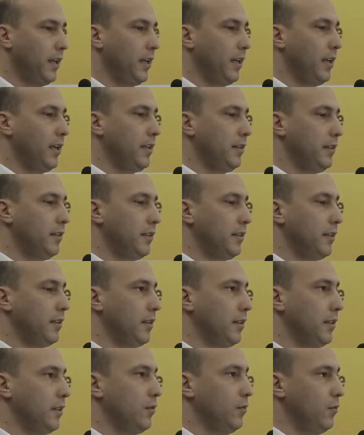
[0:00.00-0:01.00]
and
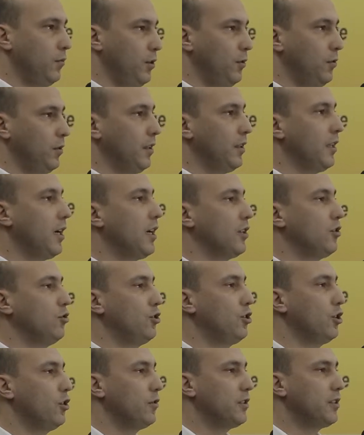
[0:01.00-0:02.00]
we would like
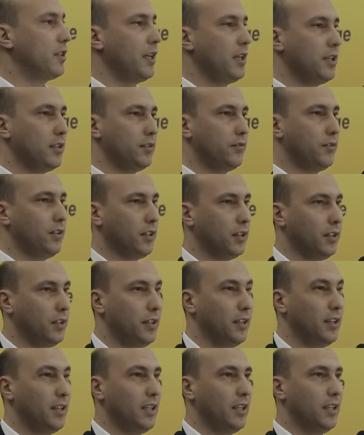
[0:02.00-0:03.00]
to show
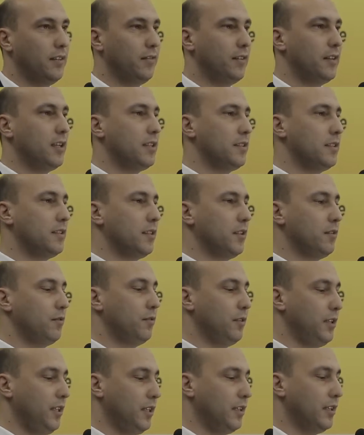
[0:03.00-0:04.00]
scientifically if there's a
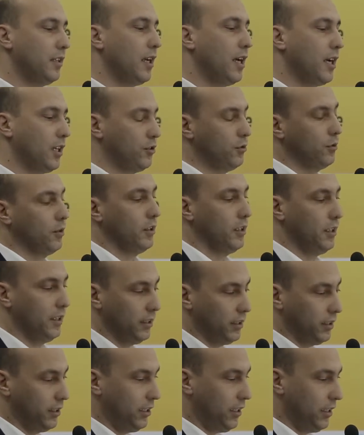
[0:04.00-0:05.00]
real actual
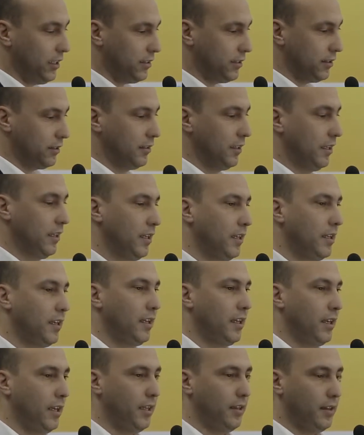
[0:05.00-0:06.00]
increase
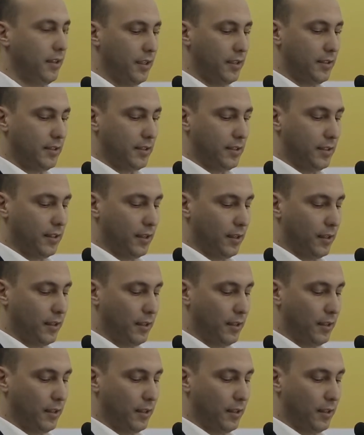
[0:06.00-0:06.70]
in this